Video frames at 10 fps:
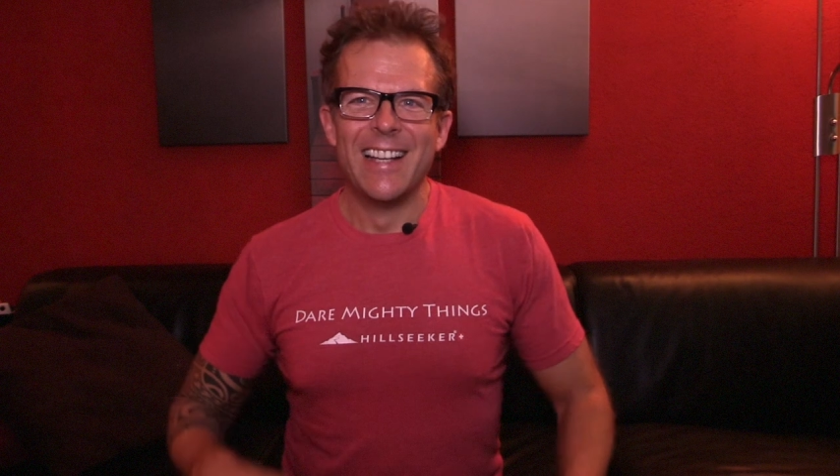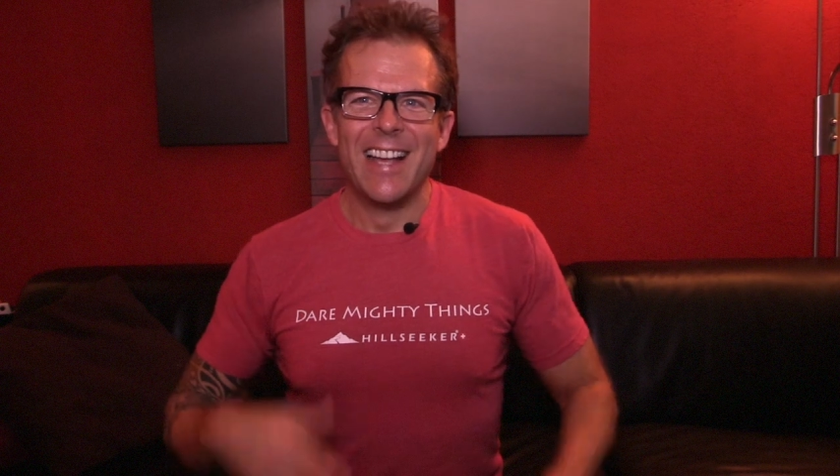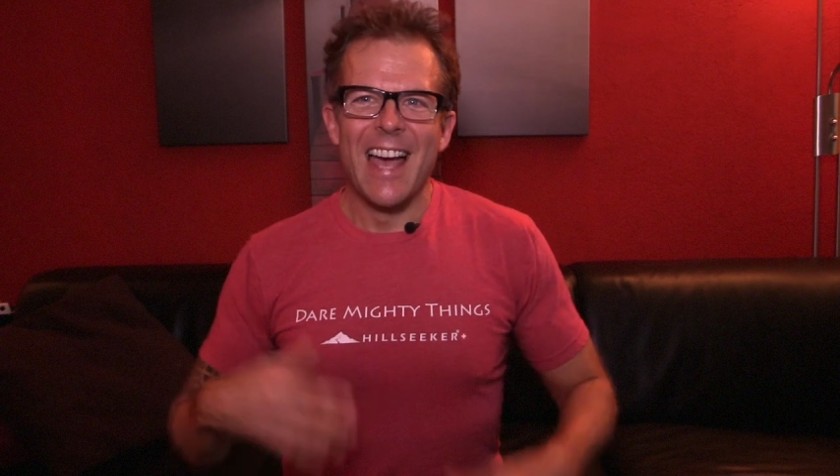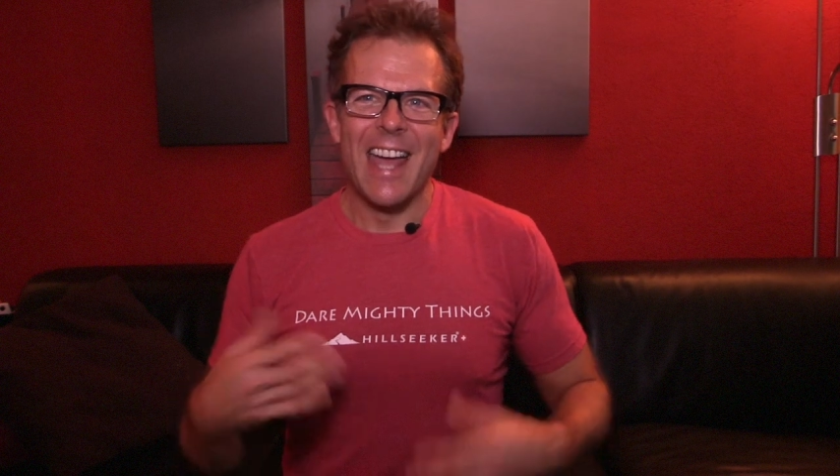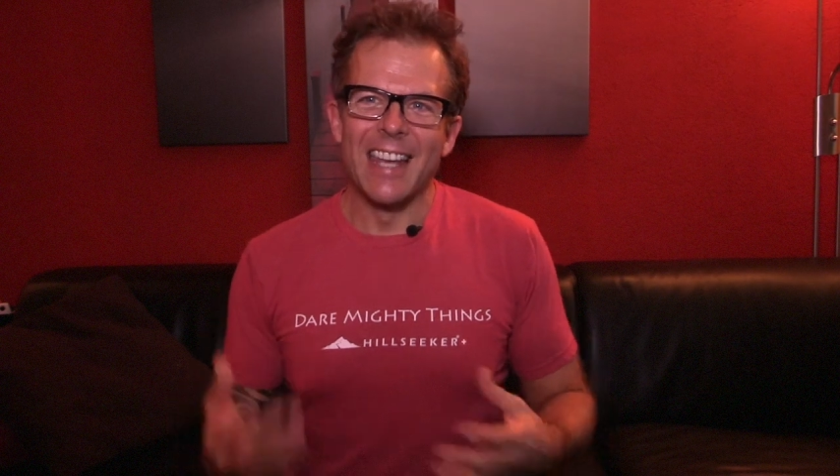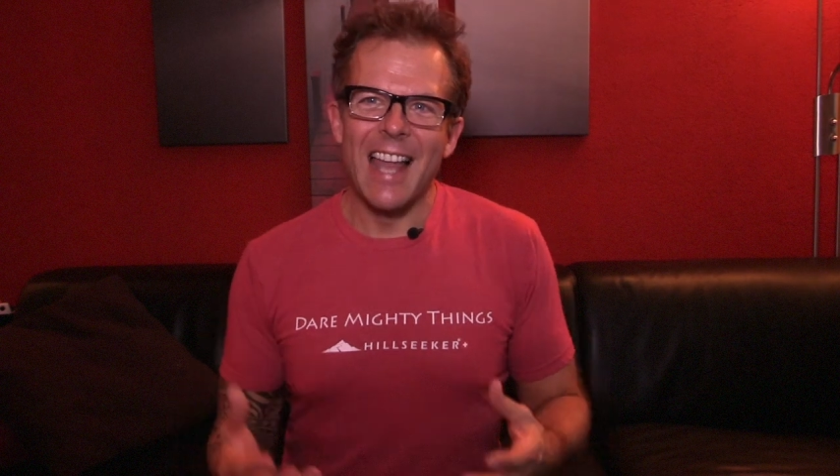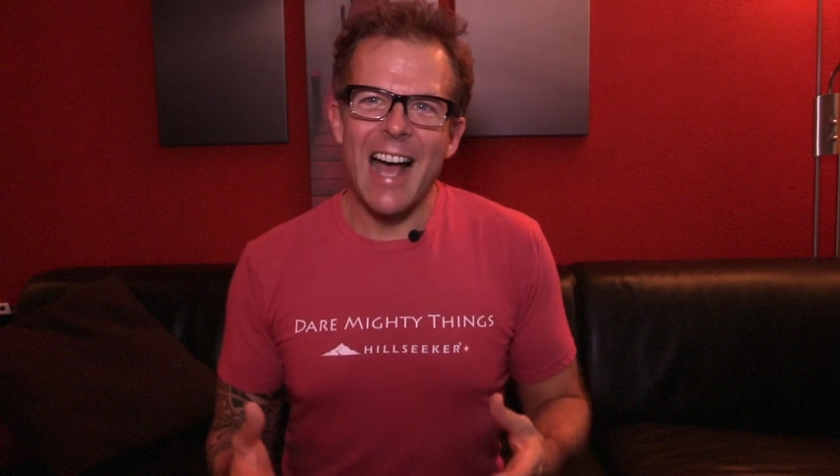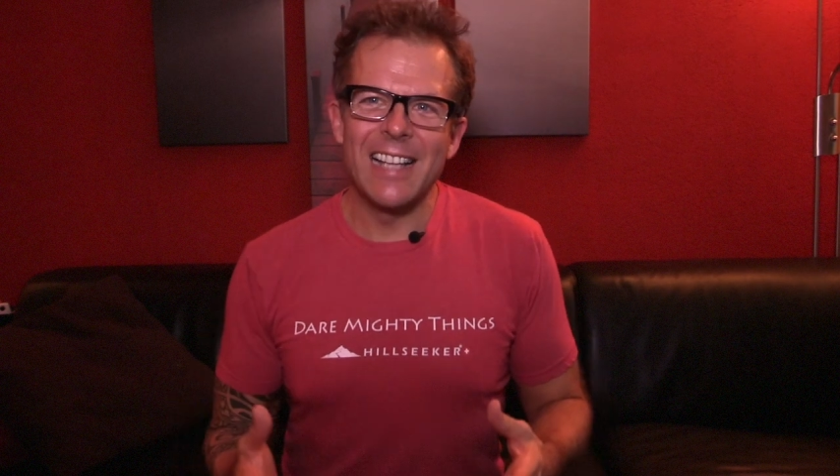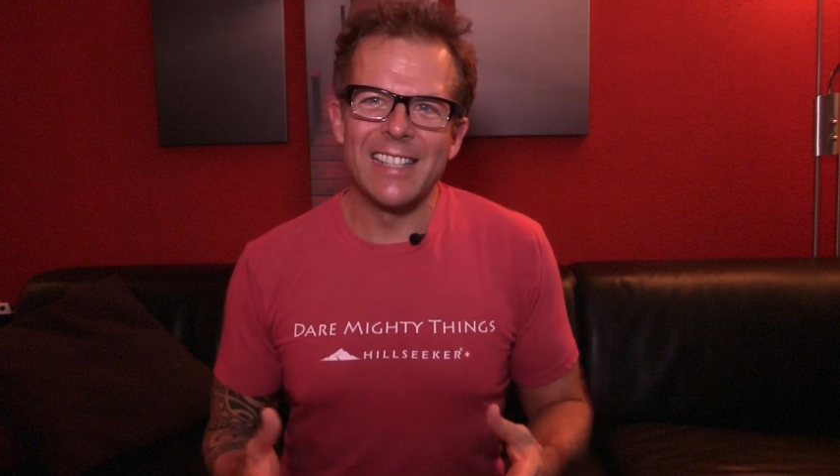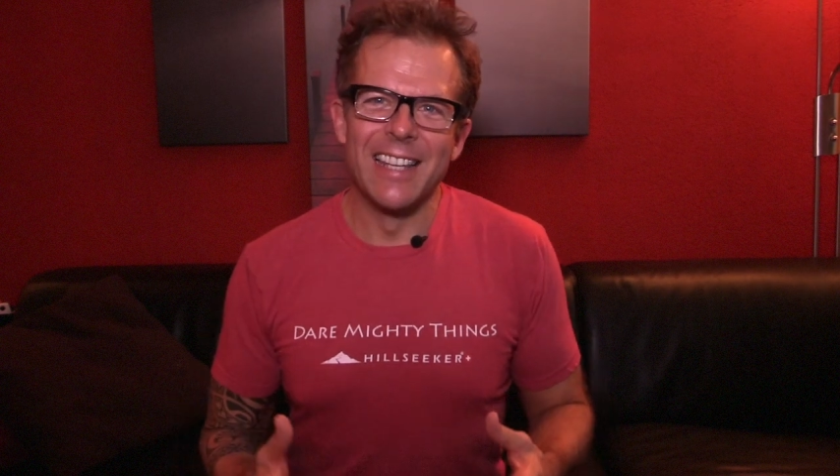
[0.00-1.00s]
And
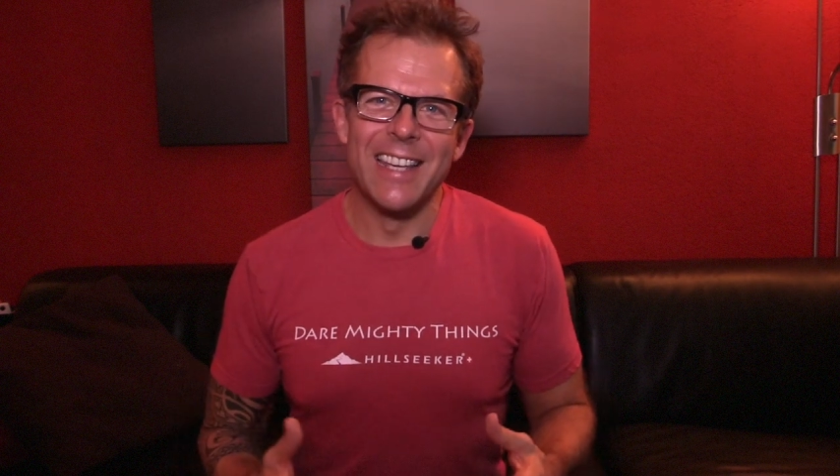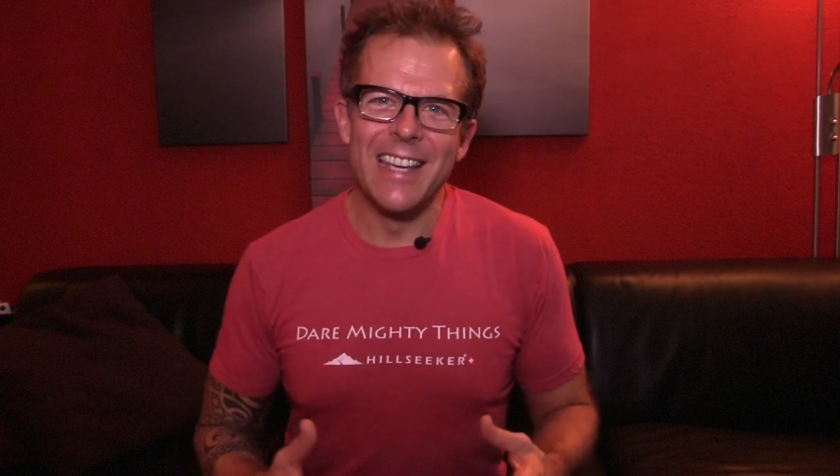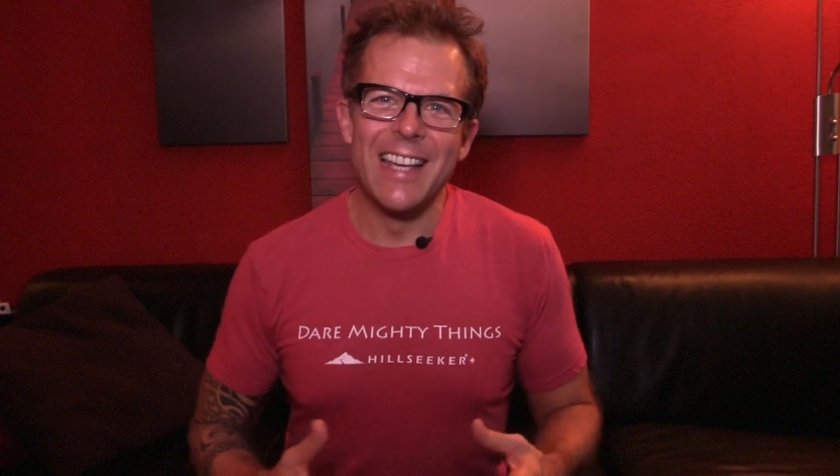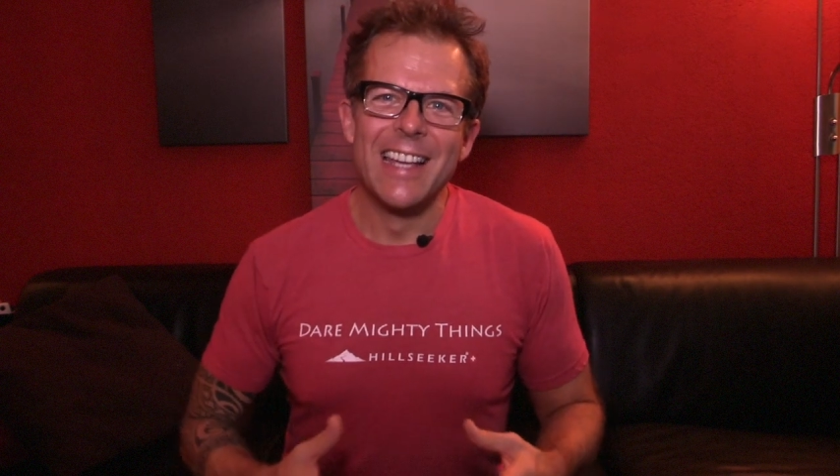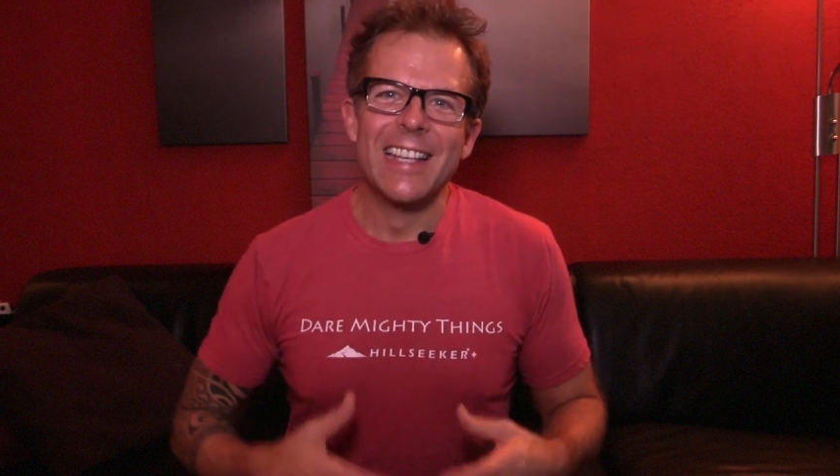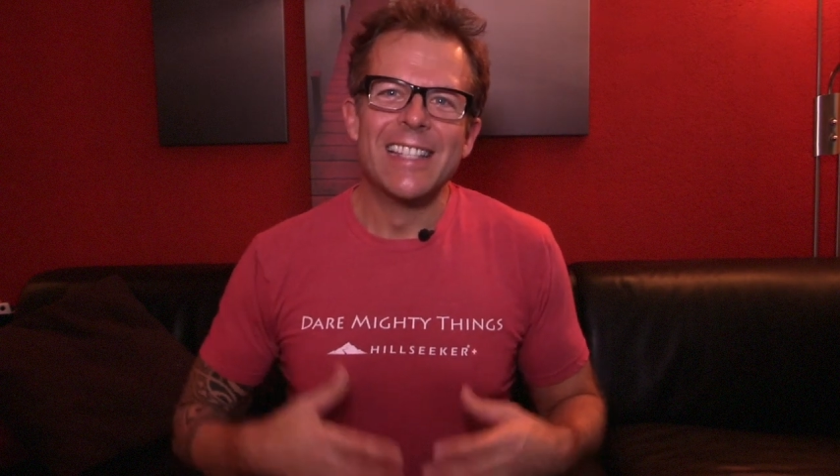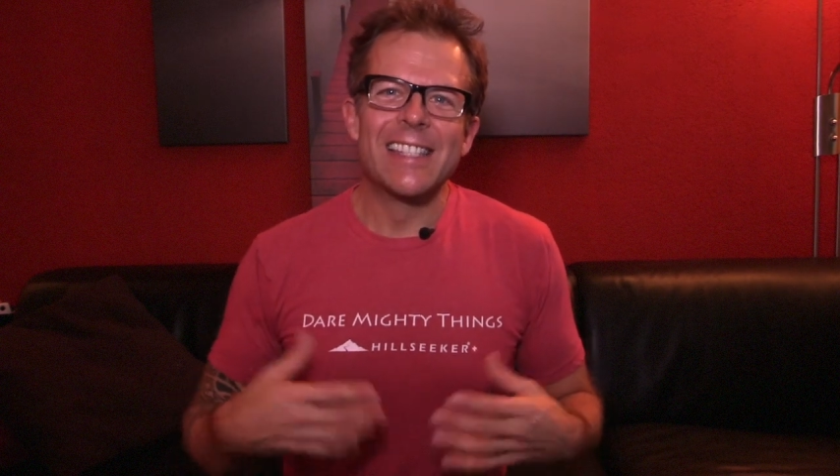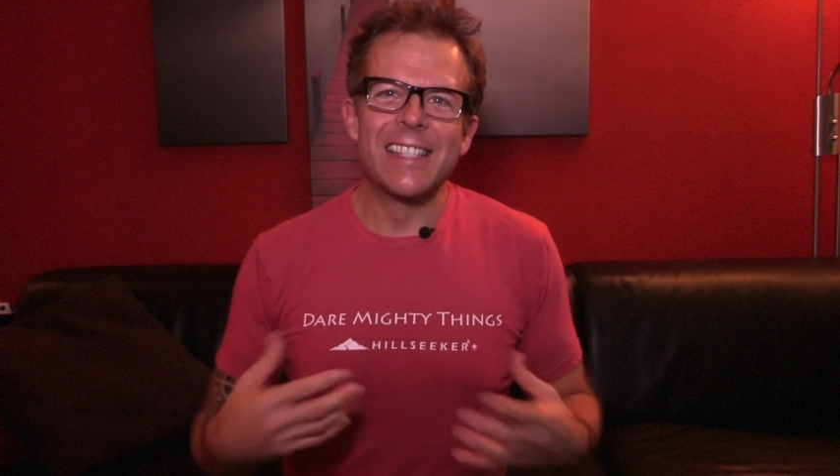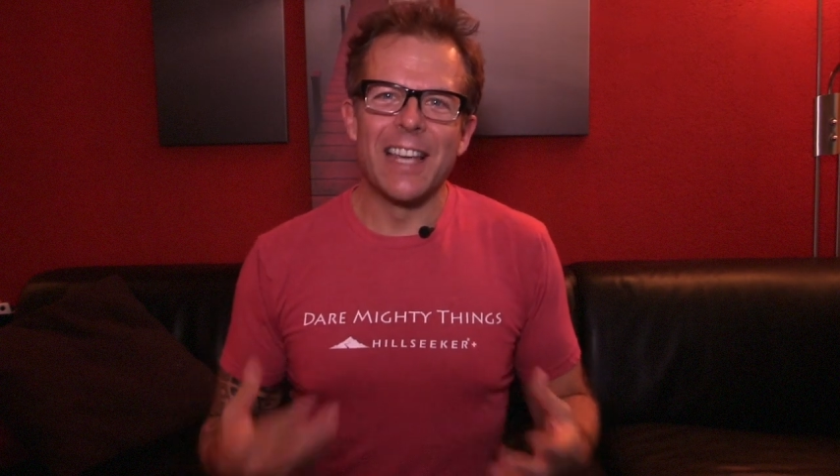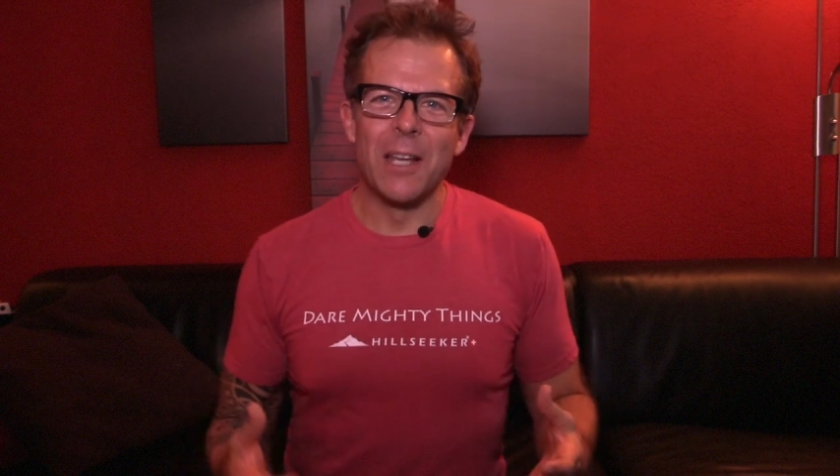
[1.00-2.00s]
lastly,
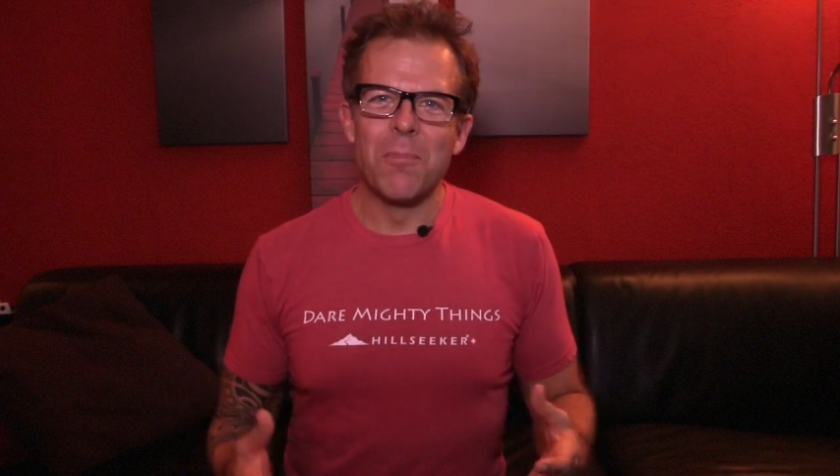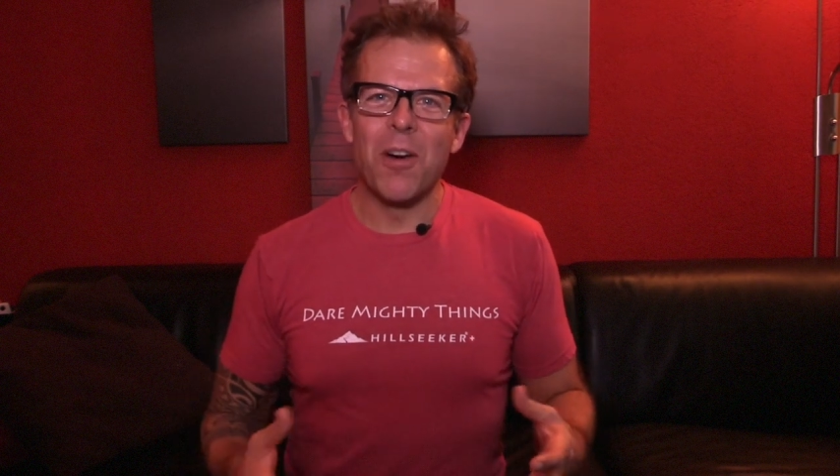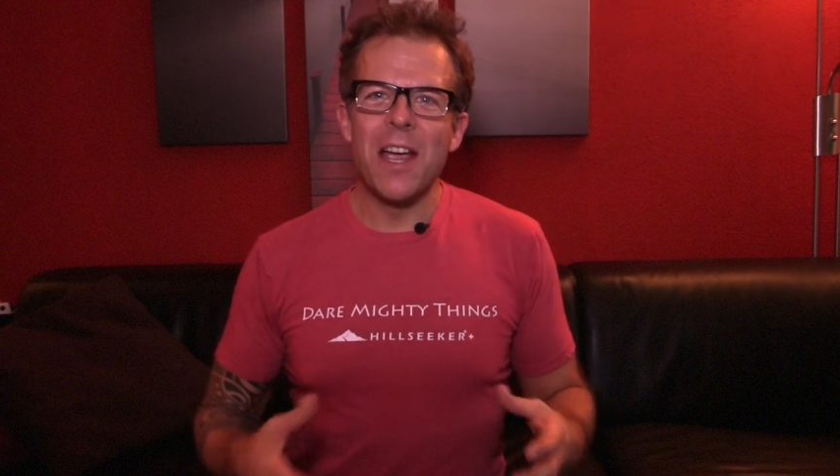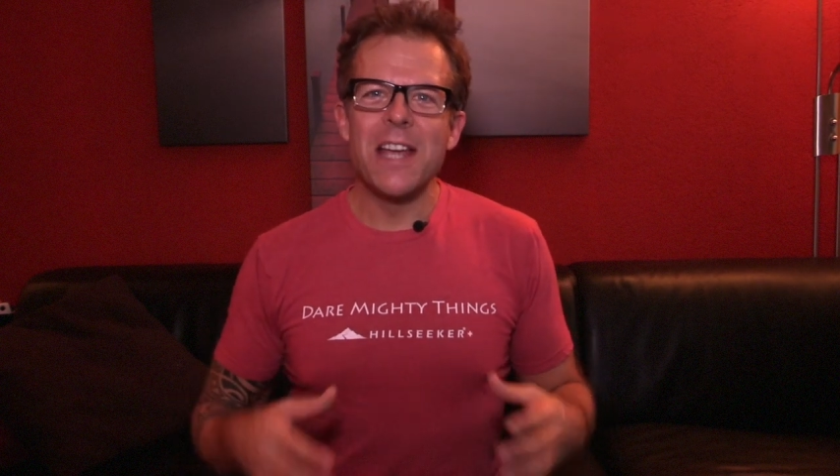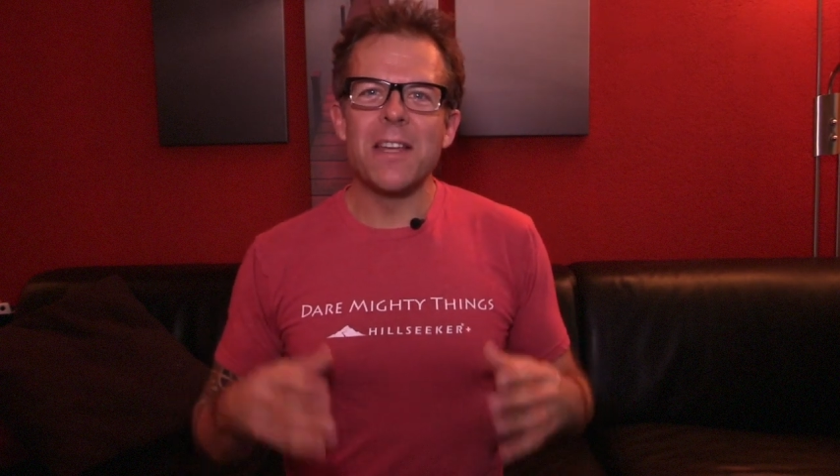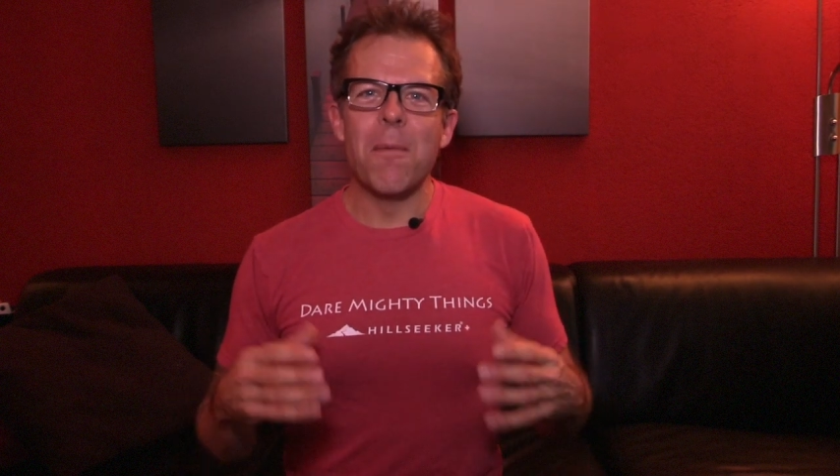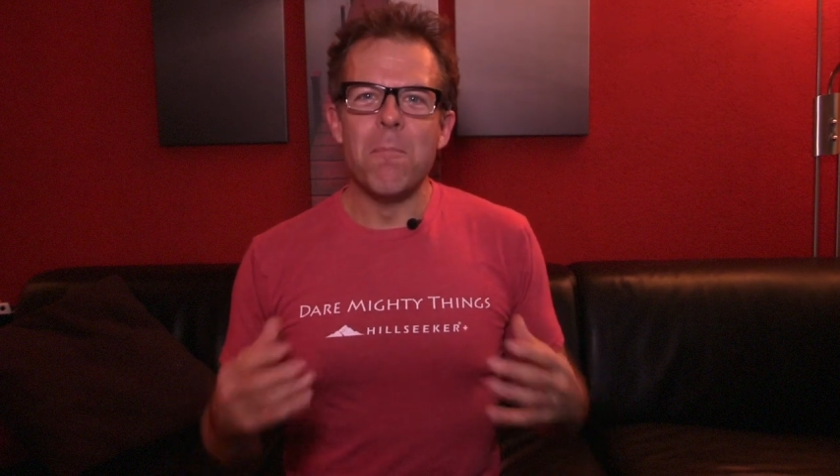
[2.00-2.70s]
celebrate